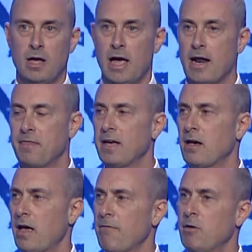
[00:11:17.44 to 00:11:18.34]
And I think
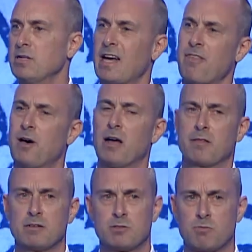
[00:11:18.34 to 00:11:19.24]
everyone kind of thought
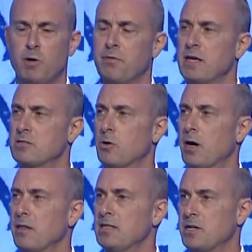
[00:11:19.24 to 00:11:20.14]
there's weird things going
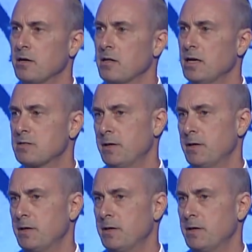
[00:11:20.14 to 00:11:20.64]
on in these gender clinics,